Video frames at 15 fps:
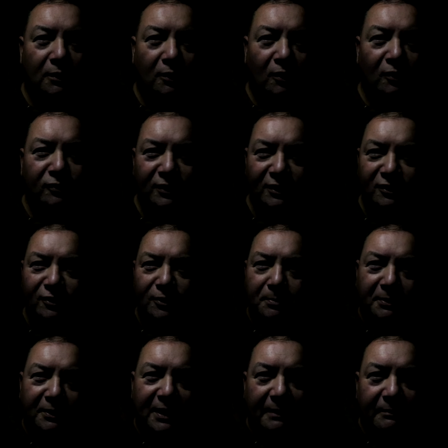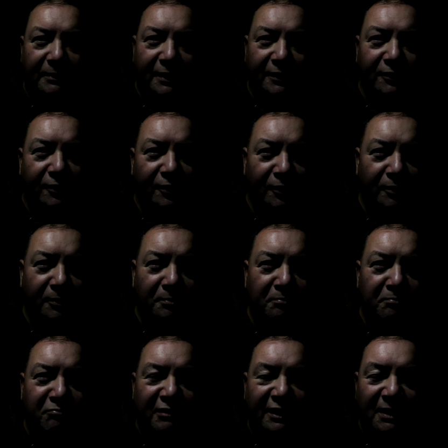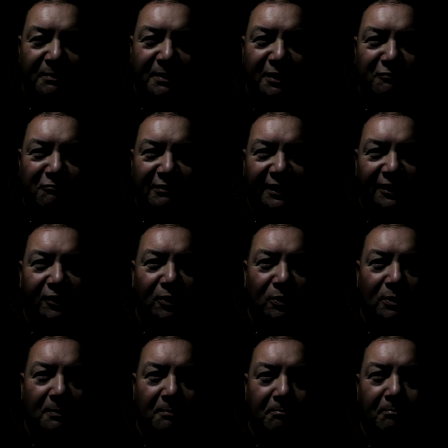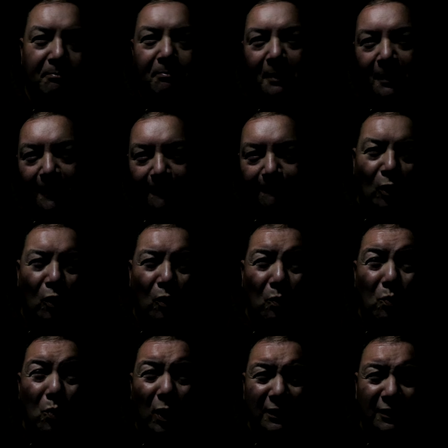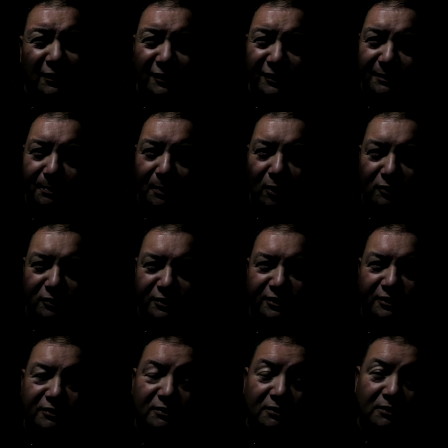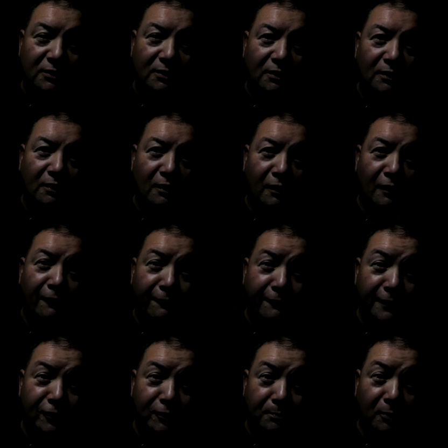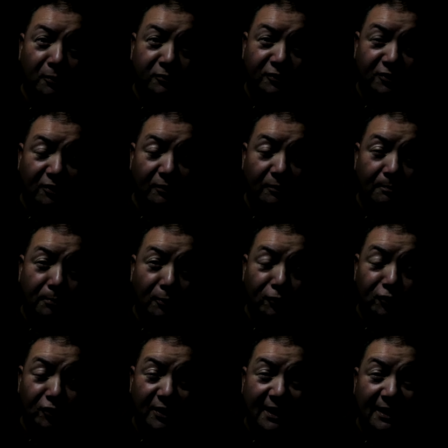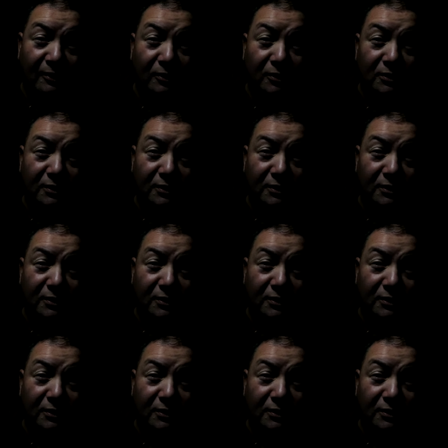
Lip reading: Obviously super tempted to bring them in and redo them, but on one of the spots a fish boshed out